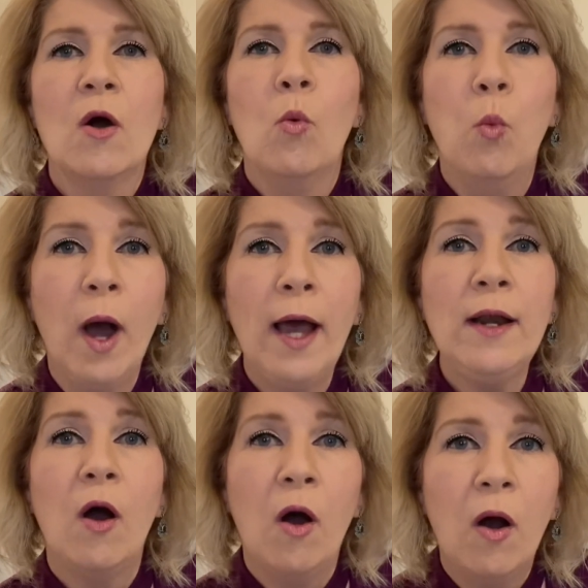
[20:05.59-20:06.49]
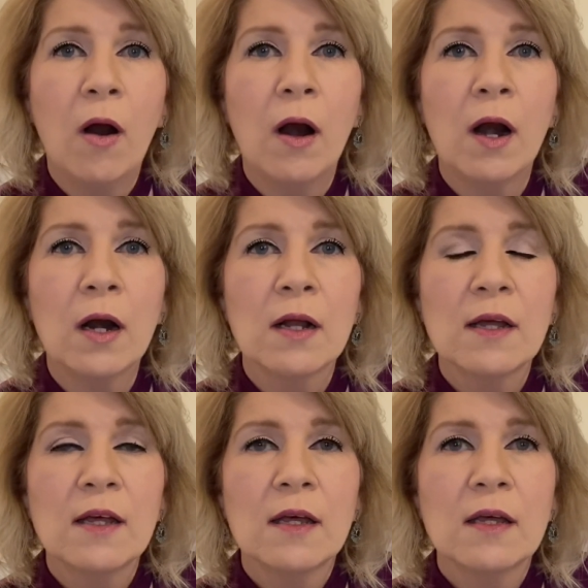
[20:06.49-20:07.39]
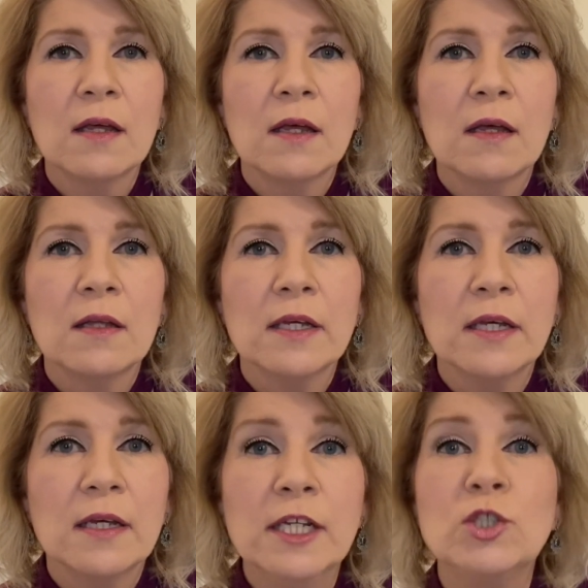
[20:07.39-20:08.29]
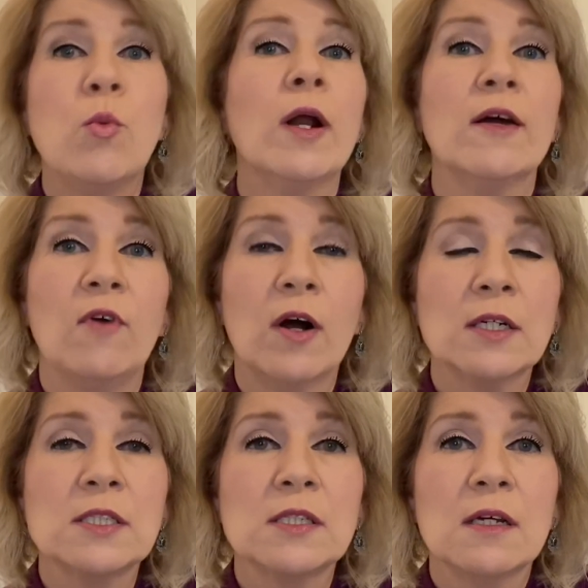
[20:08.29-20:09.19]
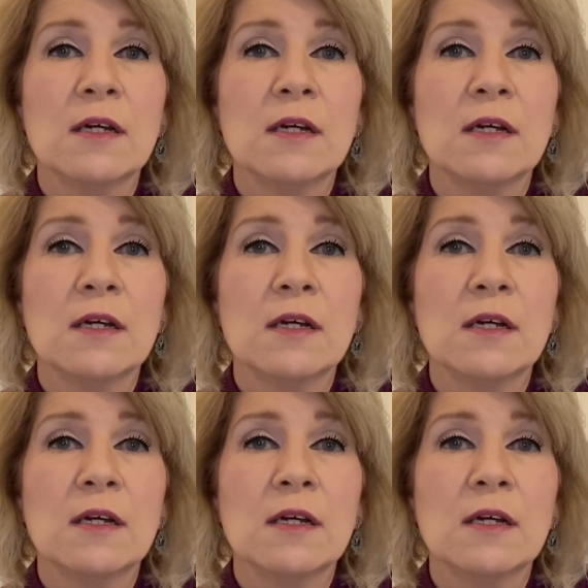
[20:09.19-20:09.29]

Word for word: what are each one of ours